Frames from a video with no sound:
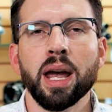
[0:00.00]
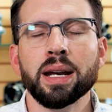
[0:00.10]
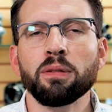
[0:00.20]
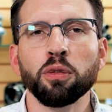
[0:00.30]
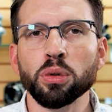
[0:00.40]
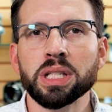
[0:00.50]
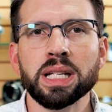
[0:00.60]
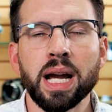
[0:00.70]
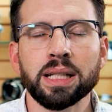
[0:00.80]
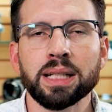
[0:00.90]
and at
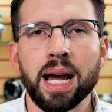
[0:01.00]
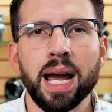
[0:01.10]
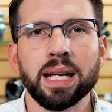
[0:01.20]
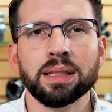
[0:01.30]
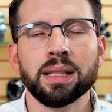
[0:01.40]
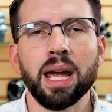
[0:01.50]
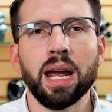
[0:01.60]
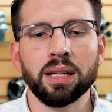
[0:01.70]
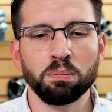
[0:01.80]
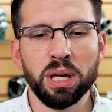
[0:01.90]
$14.99
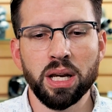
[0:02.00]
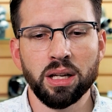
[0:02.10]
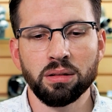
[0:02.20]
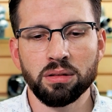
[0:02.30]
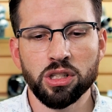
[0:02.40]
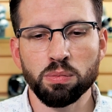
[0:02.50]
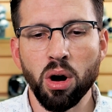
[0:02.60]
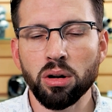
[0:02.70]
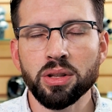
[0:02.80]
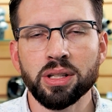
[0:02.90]
and being
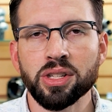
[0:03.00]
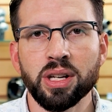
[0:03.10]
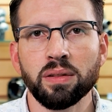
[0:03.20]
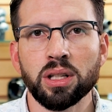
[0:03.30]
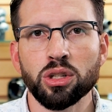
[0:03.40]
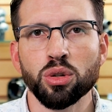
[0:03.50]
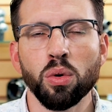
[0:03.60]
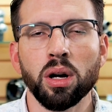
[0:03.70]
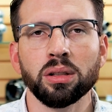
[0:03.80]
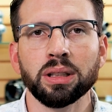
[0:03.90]
smaller than a
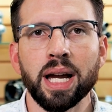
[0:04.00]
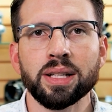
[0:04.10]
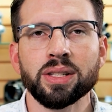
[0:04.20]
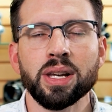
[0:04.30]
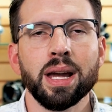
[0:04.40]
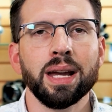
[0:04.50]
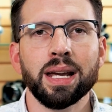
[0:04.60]
70-200 lens,